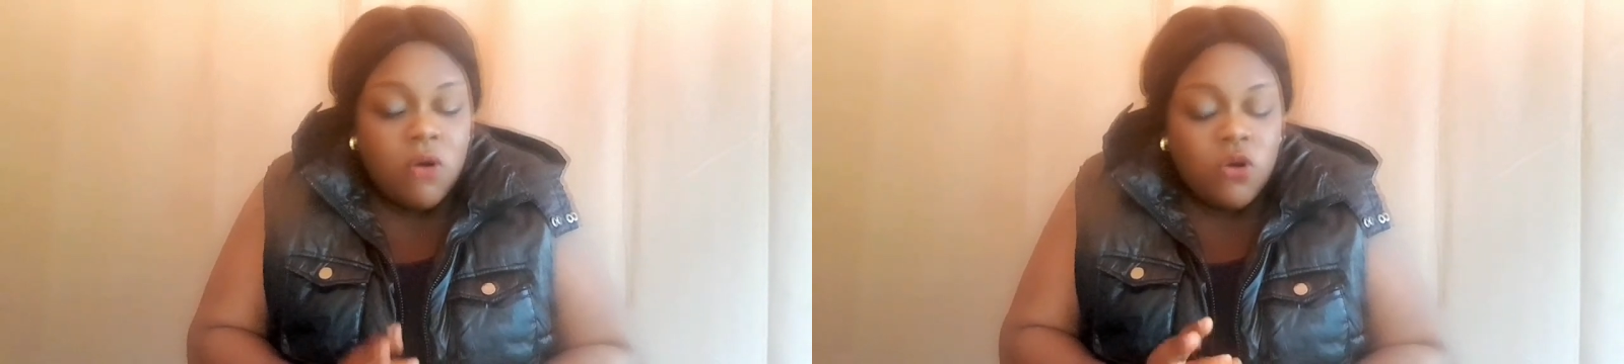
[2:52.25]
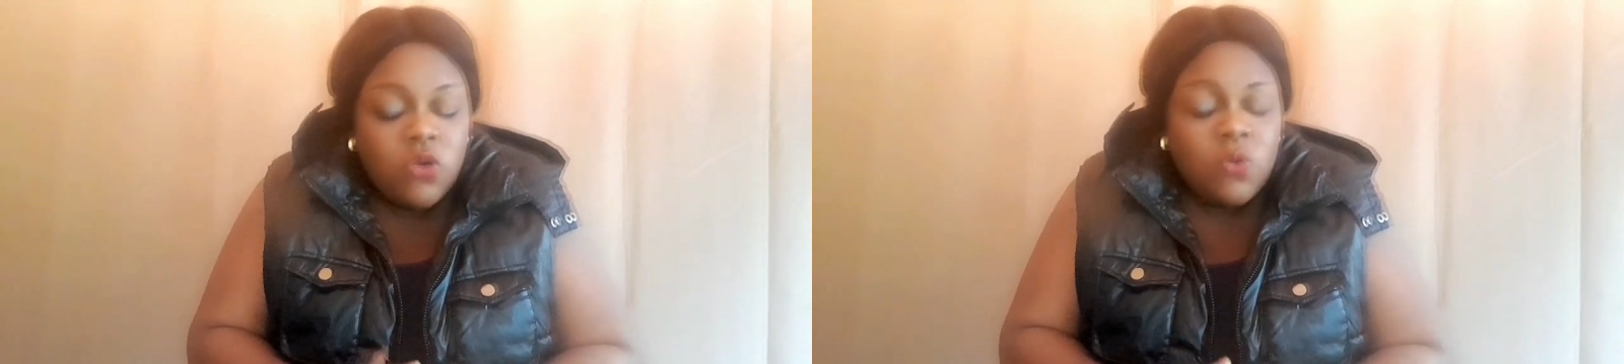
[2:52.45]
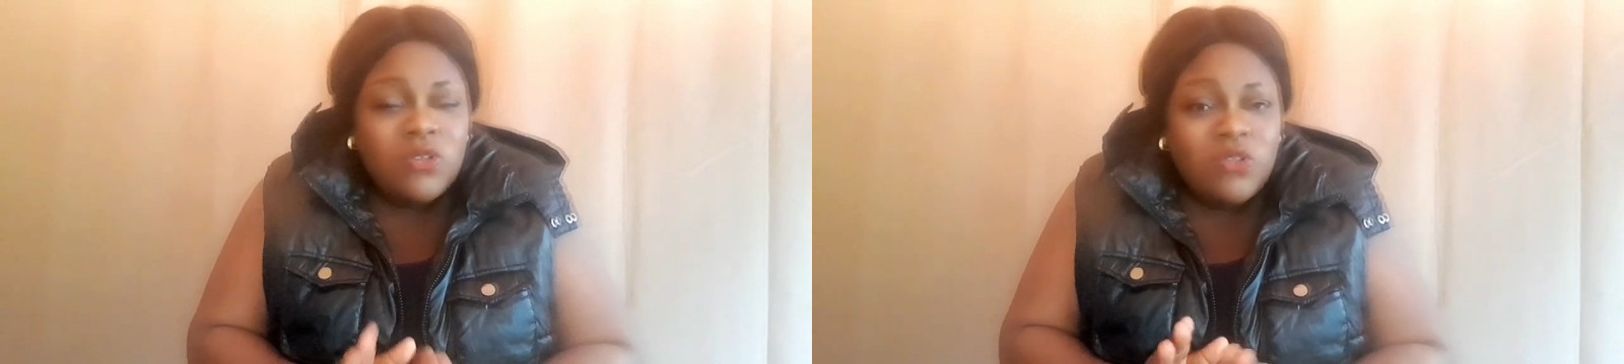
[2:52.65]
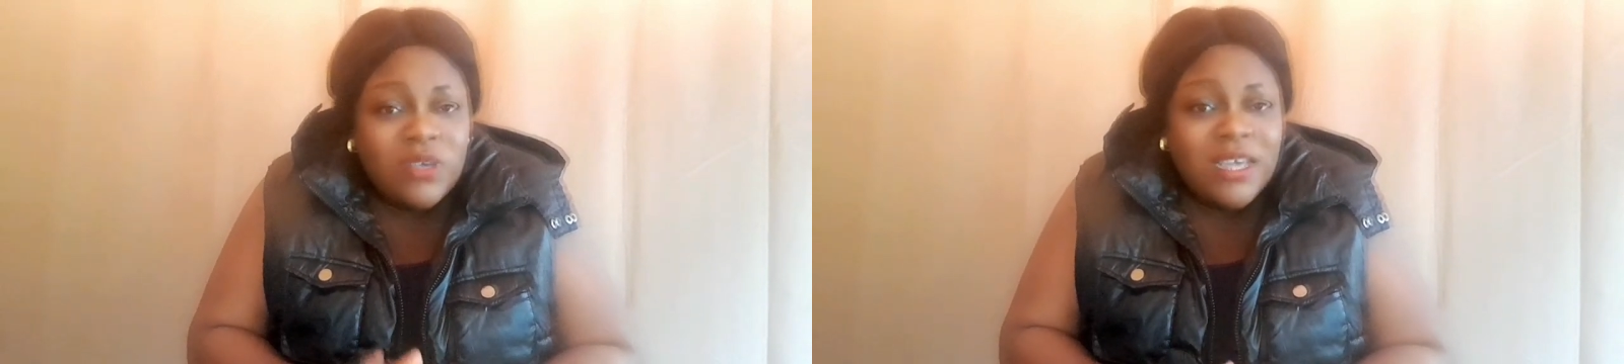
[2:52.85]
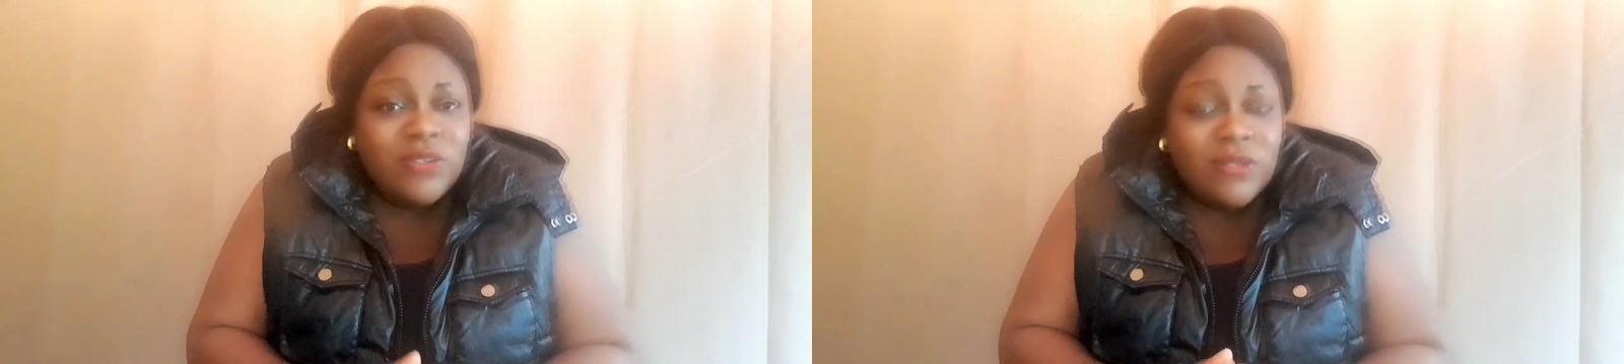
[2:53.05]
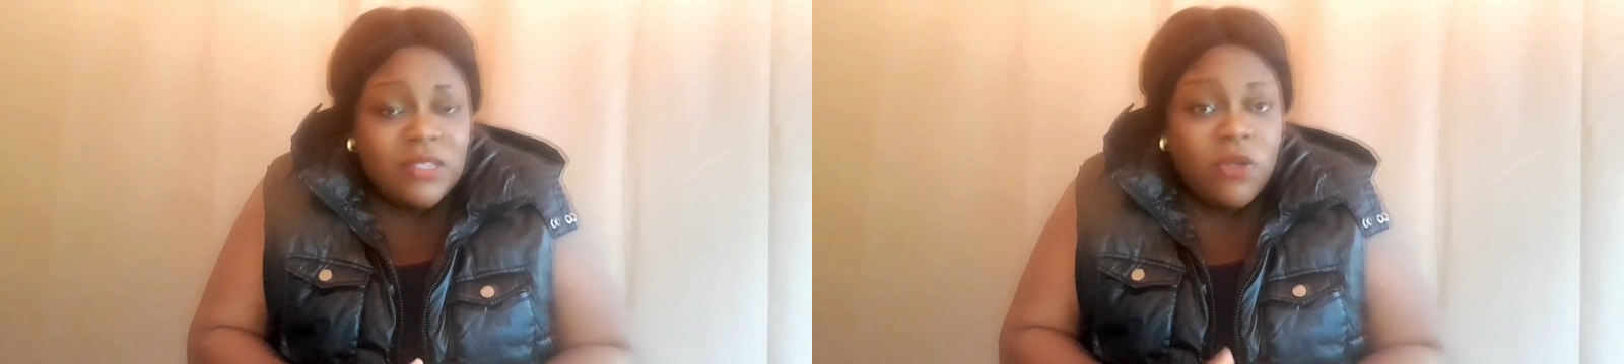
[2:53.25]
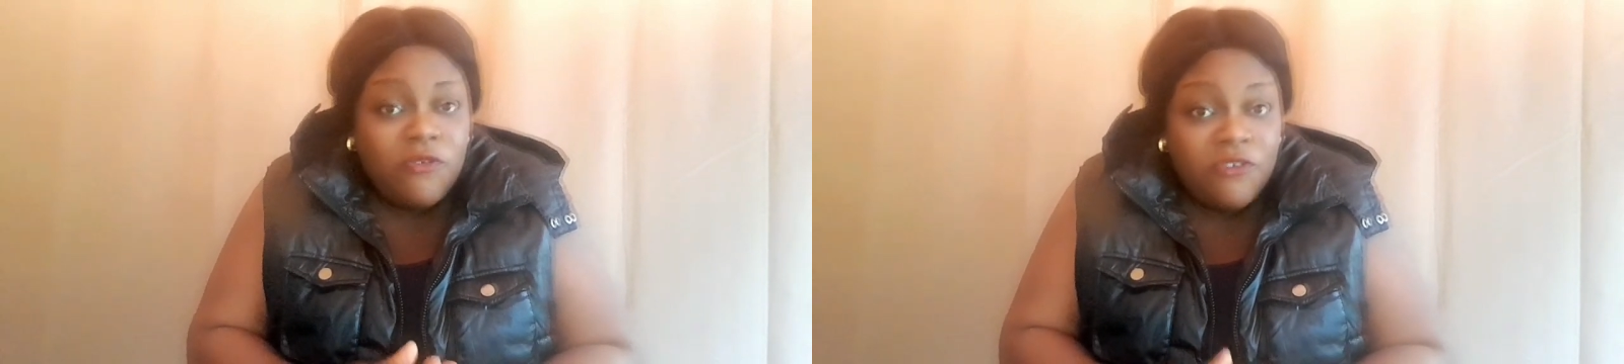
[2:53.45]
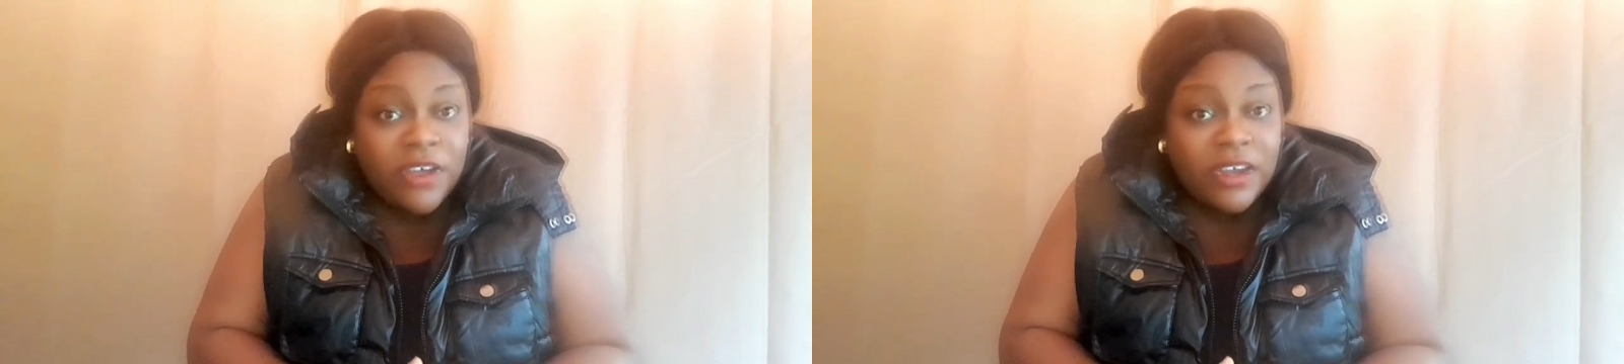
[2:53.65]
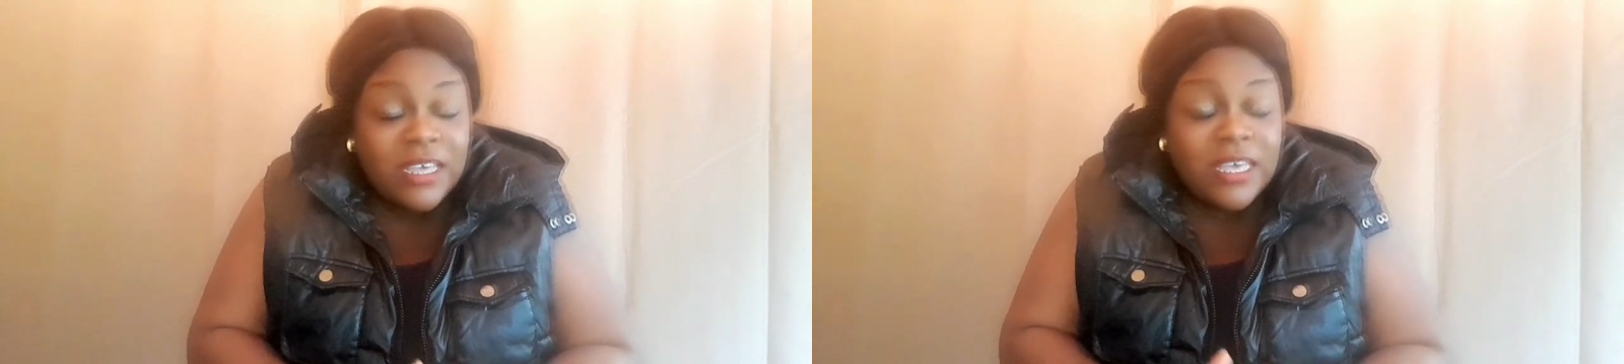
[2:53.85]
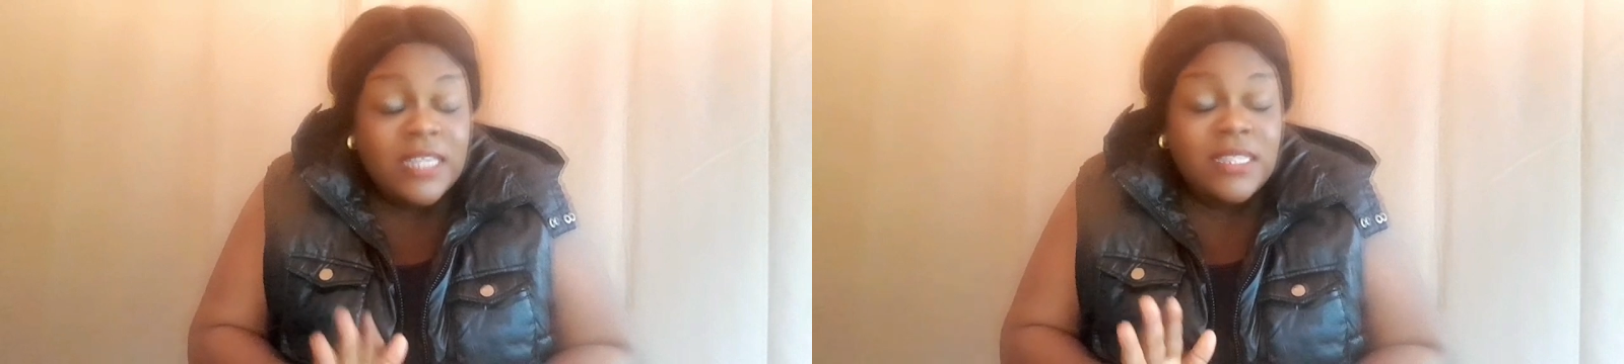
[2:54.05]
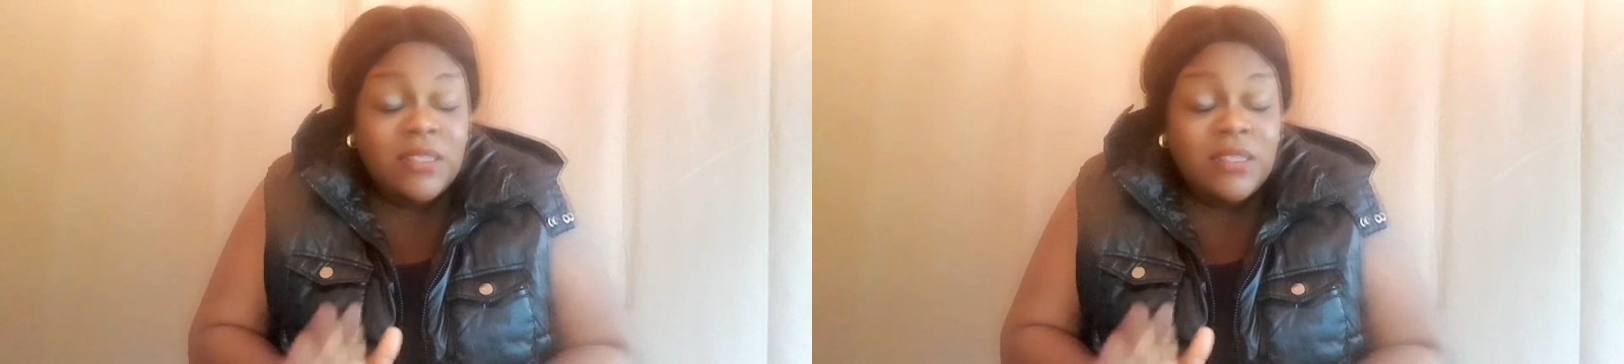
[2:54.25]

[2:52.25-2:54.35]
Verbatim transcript: or you want to get yourself ready in case